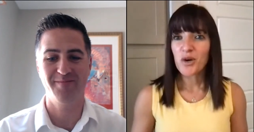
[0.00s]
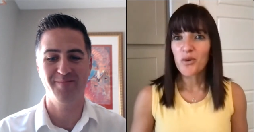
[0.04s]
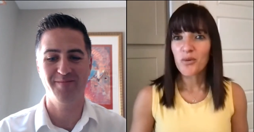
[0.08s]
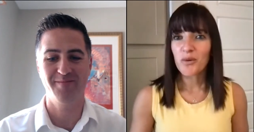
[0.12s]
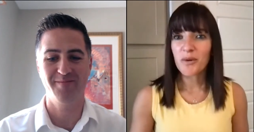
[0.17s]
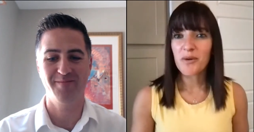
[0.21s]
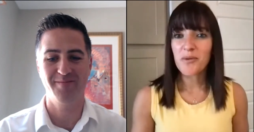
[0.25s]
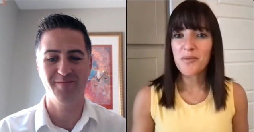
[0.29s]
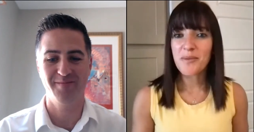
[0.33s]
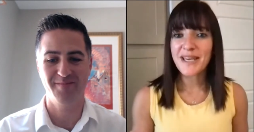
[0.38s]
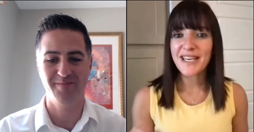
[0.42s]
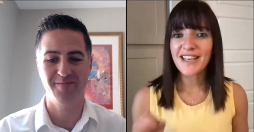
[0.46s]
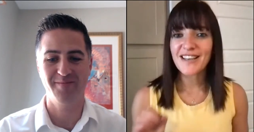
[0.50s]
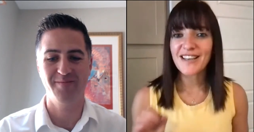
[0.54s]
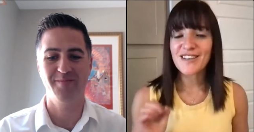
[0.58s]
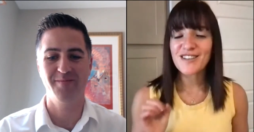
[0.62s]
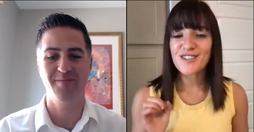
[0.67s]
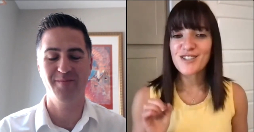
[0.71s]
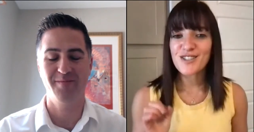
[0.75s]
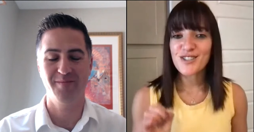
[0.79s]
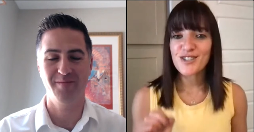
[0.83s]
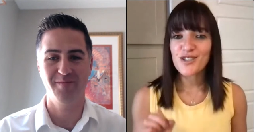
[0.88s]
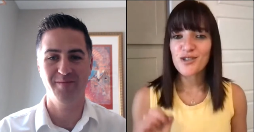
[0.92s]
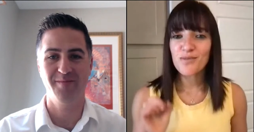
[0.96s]
Speaker 1: We will make it
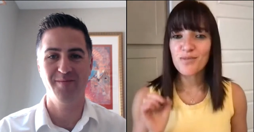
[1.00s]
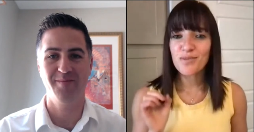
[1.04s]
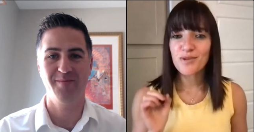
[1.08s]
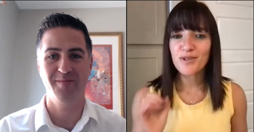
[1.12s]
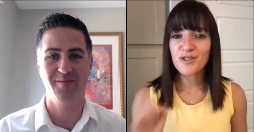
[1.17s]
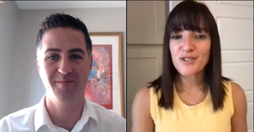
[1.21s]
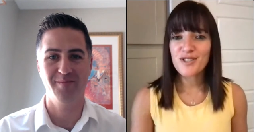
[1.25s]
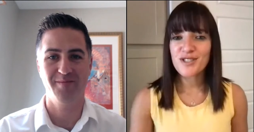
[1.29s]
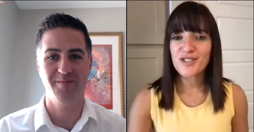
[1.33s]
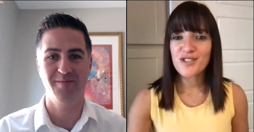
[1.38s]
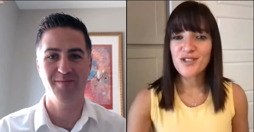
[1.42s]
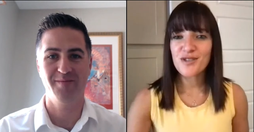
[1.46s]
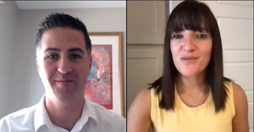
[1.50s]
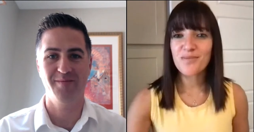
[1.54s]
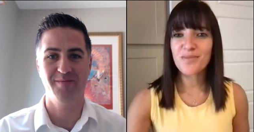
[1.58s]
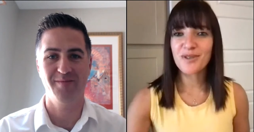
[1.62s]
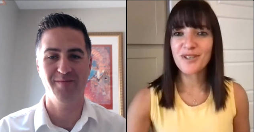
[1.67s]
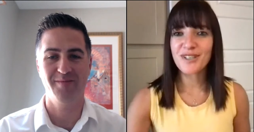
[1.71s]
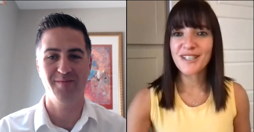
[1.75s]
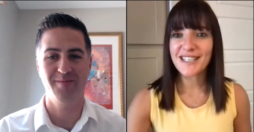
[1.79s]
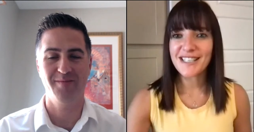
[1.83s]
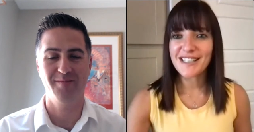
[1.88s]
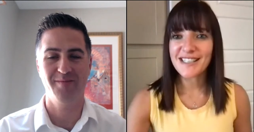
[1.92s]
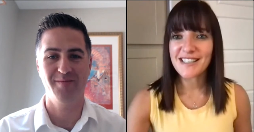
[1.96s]
super,
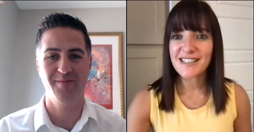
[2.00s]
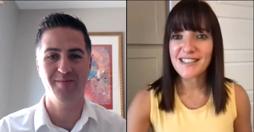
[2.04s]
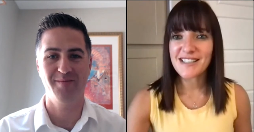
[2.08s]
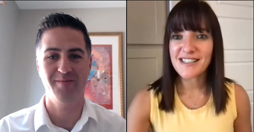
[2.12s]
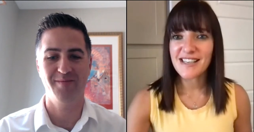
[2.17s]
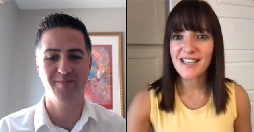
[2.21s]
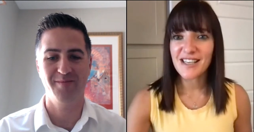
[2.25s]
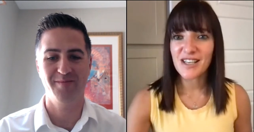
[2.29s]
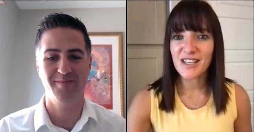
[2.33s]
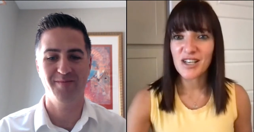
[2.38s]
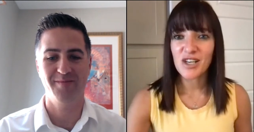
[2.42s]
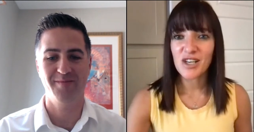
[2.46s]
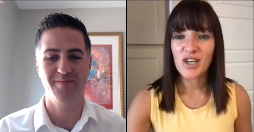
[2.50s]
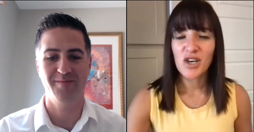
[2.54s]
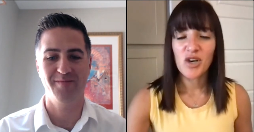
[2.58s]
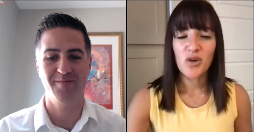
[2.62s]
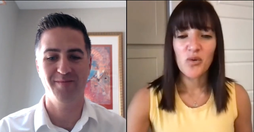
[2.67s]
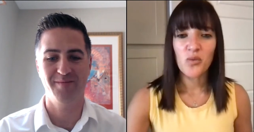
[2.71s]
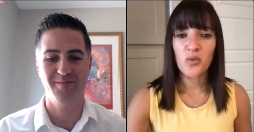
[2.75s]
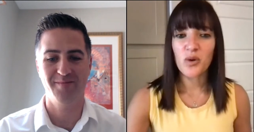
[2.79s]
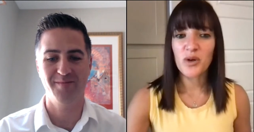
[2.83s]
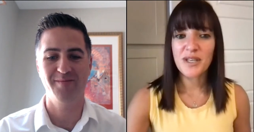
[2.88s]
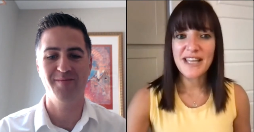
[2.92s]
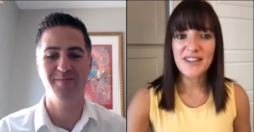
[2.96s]
super easy.
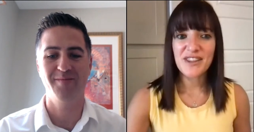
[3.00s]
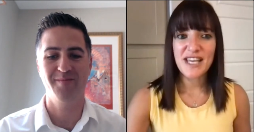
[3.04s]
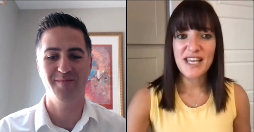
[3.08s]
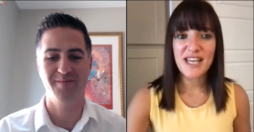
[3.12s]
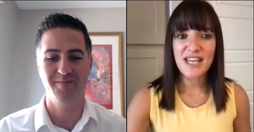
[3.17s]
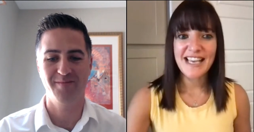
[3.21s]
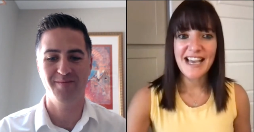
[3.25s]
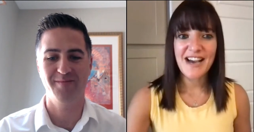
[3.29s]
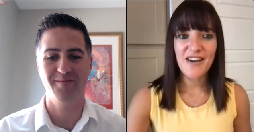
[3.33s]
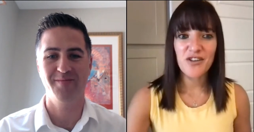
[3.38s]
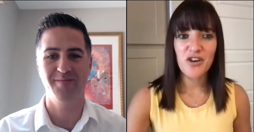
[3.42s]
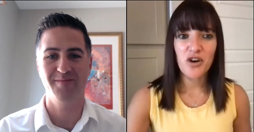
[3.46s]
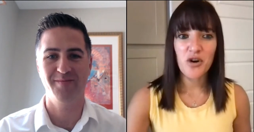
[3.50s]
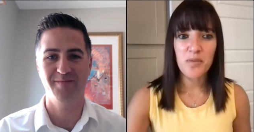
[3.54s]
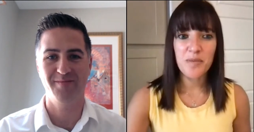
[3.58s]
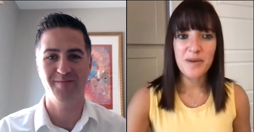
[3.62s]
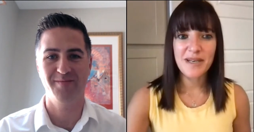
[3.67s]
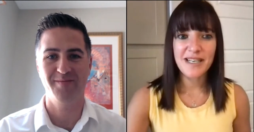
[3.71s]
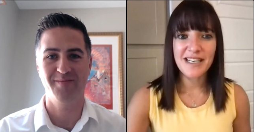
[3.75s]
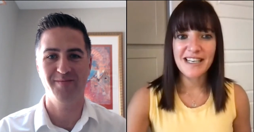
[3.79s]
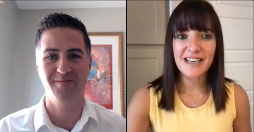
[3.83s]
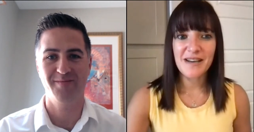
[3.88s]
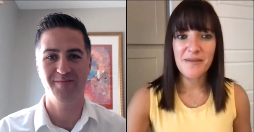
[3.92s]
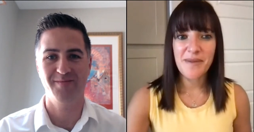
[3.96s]
We'll get that account
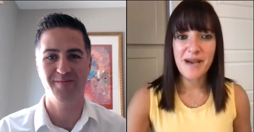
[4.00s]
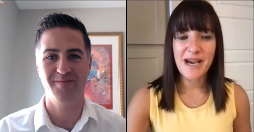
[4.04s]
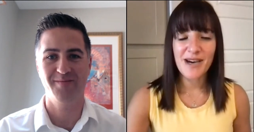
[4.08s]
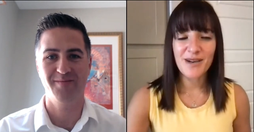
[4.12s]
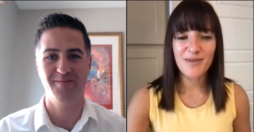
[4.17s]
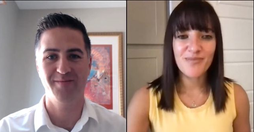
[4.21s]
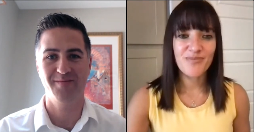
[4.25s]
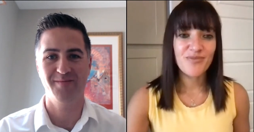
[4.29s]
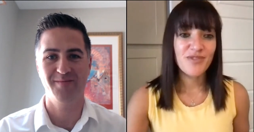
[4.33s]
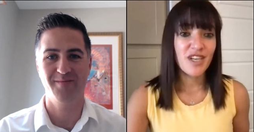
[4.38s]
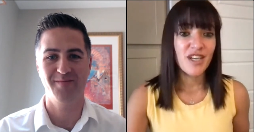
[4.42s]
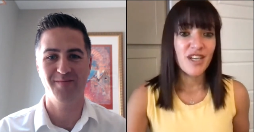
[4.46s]
open in about